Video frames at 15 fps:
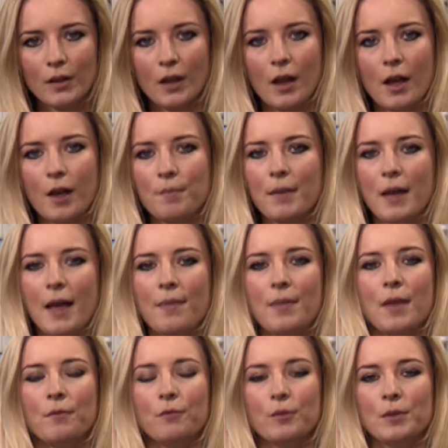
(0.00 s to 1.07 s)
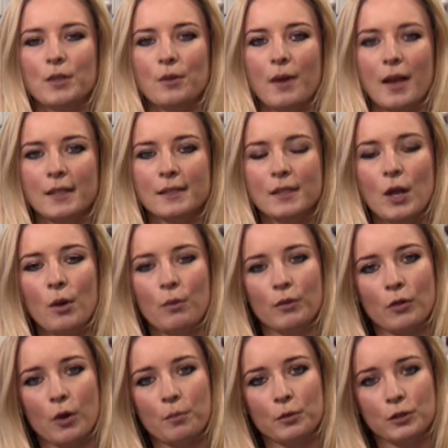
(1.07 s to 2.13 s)
And then from the US,
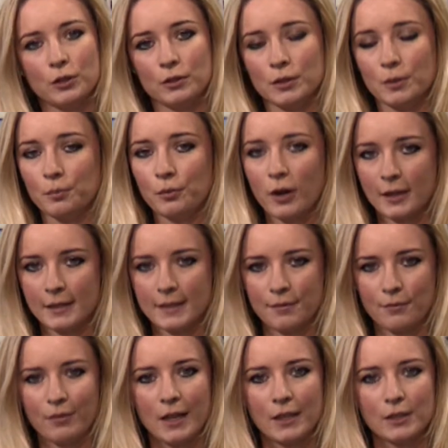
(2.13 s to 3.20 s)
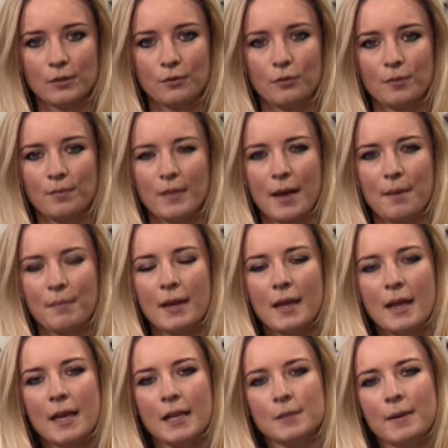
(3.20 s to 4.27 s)
we've got producer price inflation from them,
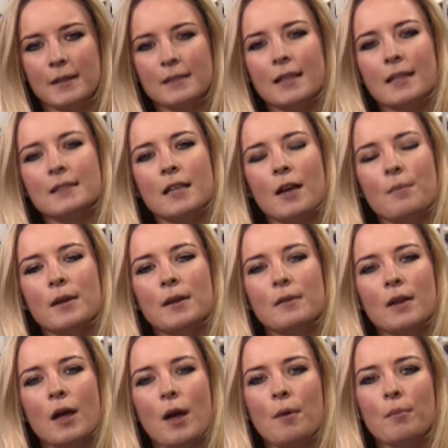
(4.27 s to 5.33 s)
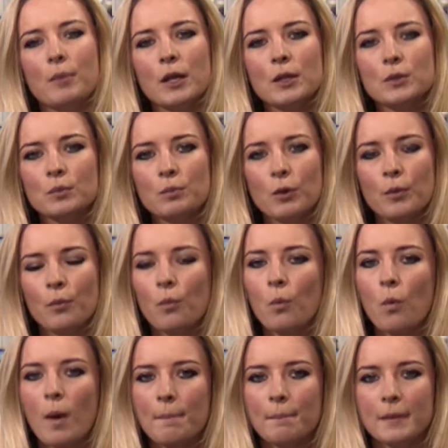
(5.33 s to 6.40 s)
expecting that to come in plus
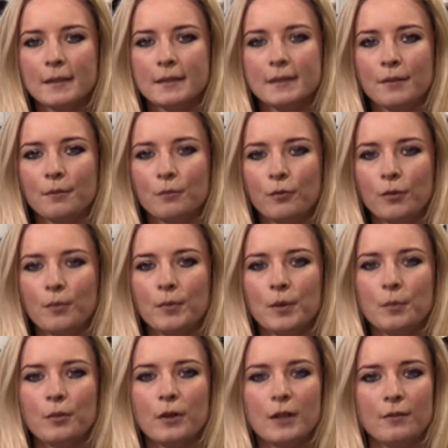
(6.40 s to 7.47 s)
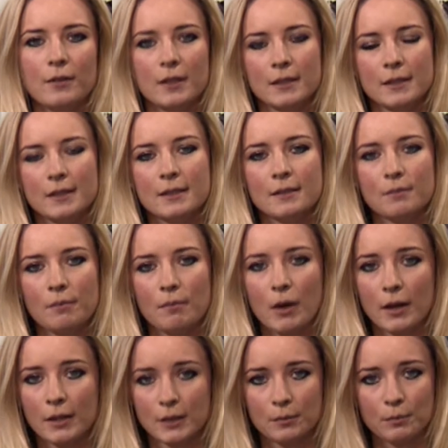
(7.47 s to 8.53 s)
0.1% from the previous
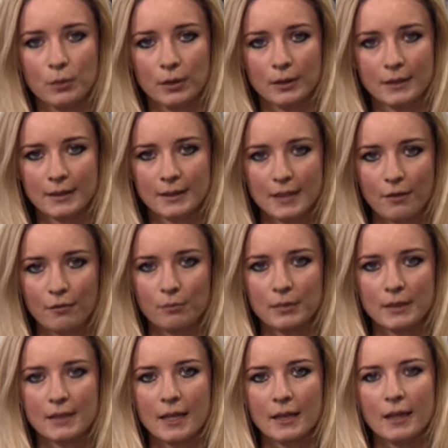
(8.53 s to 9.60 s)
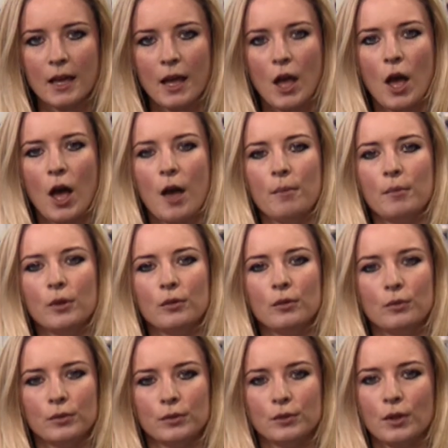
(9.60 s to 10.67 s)
-0.7%, and
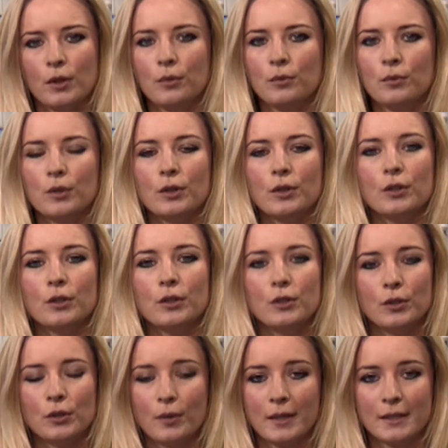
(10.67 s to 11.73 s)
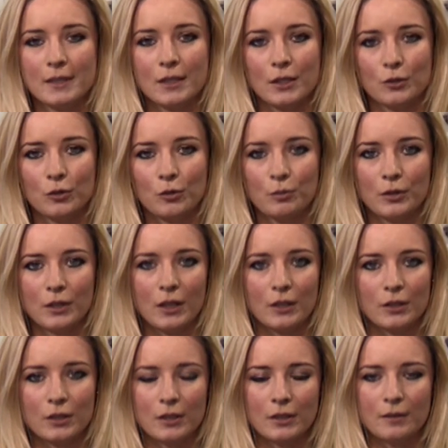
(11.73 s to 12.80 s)
also US industrial
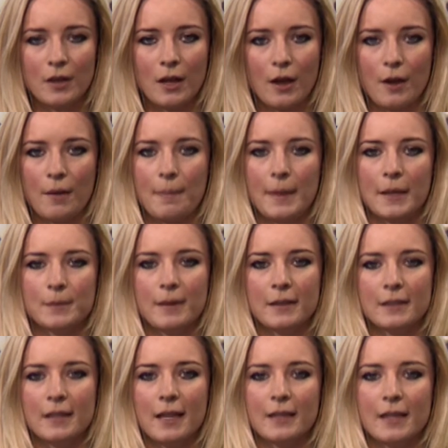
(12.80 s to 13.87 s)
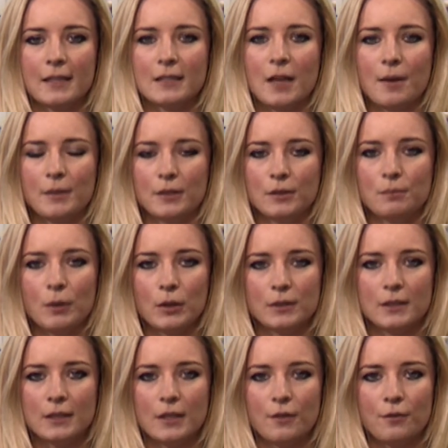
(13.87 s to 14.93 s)
production, expecting that again to come in
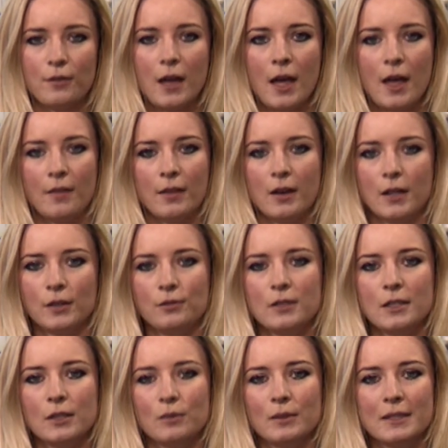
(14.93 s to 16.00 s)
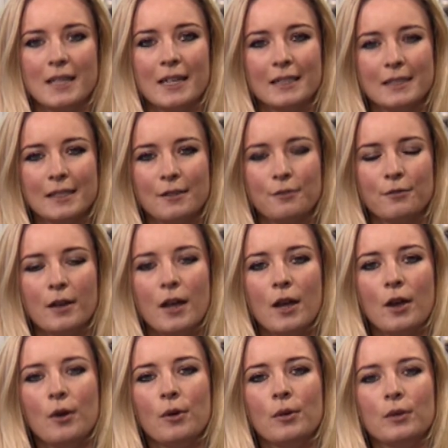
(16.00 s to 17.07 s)
positive. The last reading was negative.
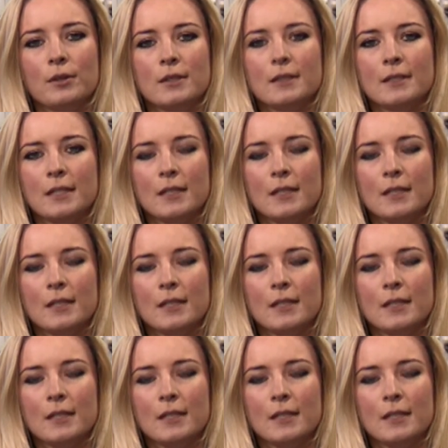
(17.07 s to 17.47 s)
We also see